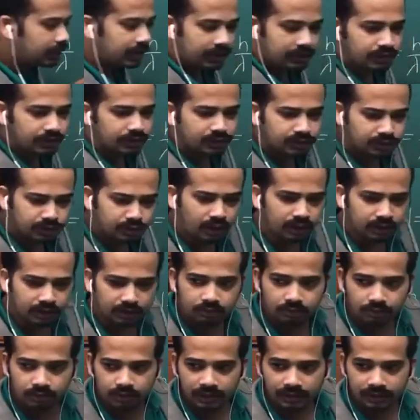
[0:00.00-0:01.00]
range is not a
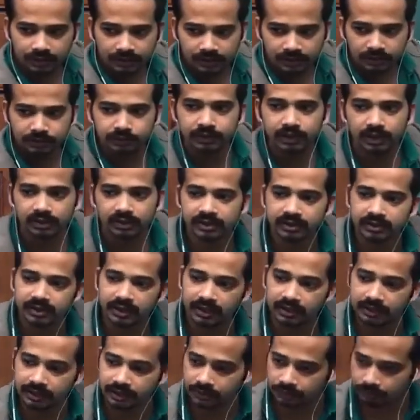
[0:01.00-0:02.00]
good idea. You will
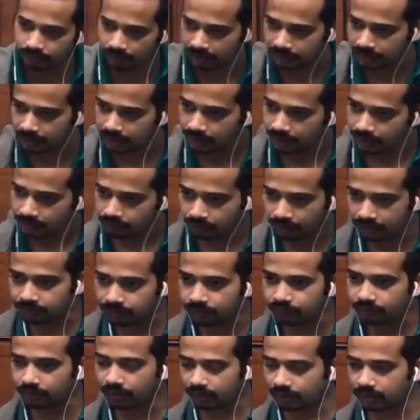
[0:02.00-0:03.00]
understand this one when
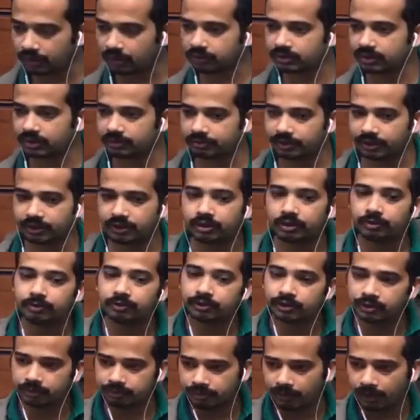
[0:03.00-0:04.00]
we work out some
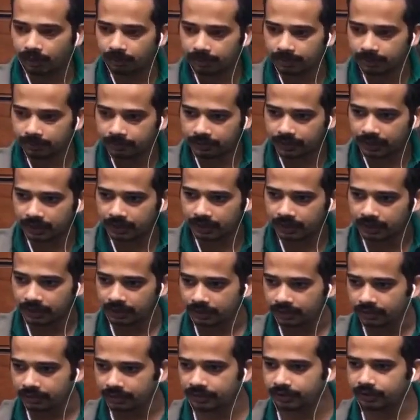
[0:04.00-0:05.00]
distribution problem, okay?
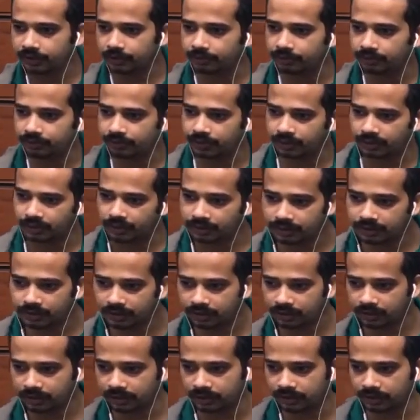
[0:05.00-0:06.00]
Distribution,
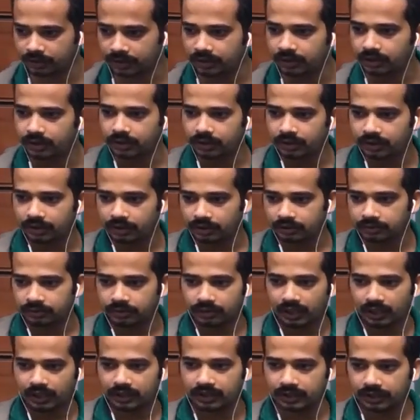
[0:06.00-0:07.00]
uncertainty, so
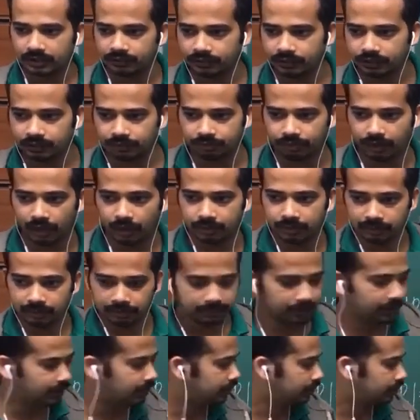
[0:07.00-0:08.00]
standard deviation problem
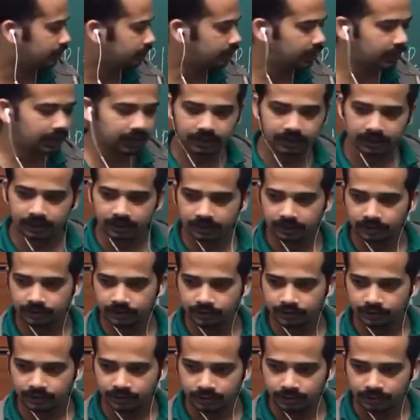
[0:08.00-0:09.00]
later, okay?
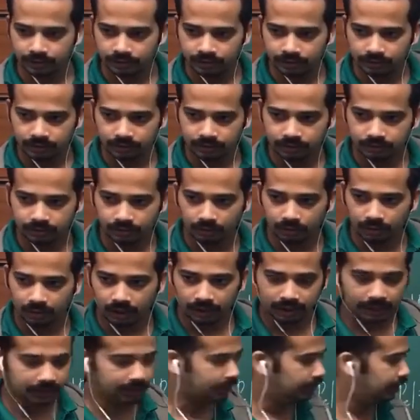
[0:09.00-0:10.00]
So
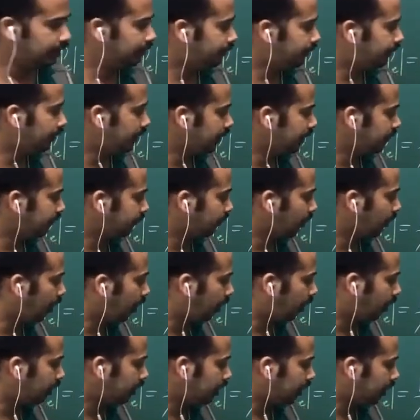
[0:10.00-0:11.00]
again, if
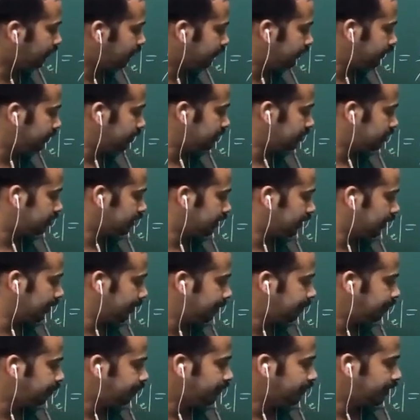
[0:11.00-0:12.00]
all of these
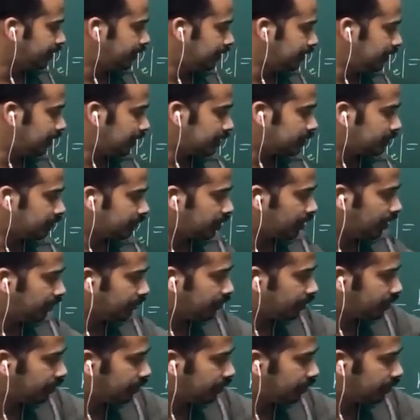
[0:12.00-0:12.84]
electron have